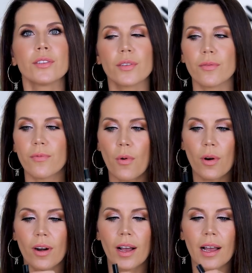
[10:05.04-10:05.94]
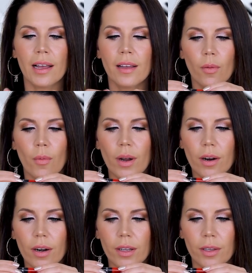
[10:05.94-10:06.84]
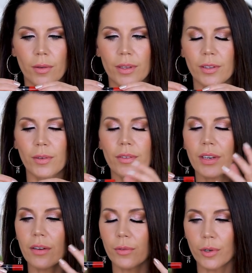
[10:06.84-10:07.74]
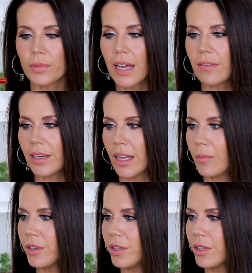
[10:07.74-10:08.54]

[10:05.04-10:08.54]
Sephora. What are you? Do you even have room to have a name